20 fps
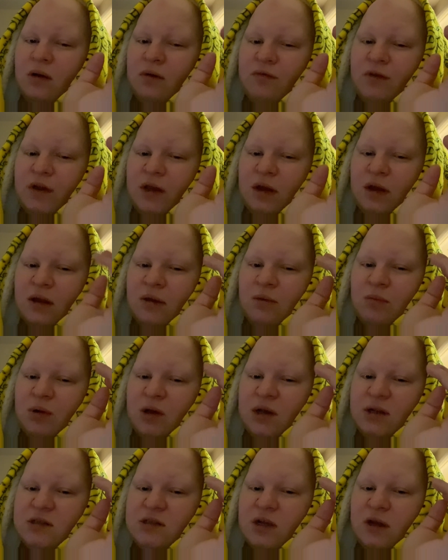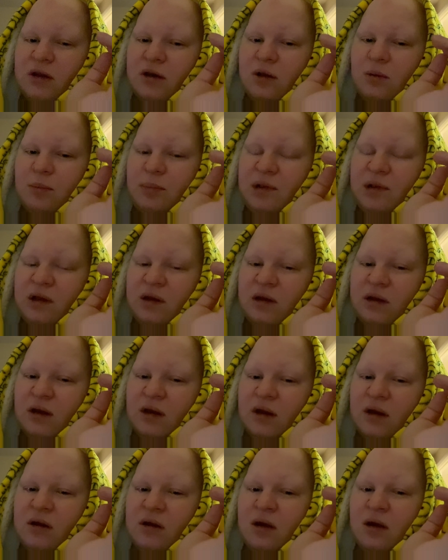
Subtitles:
I think it was internal bleeding.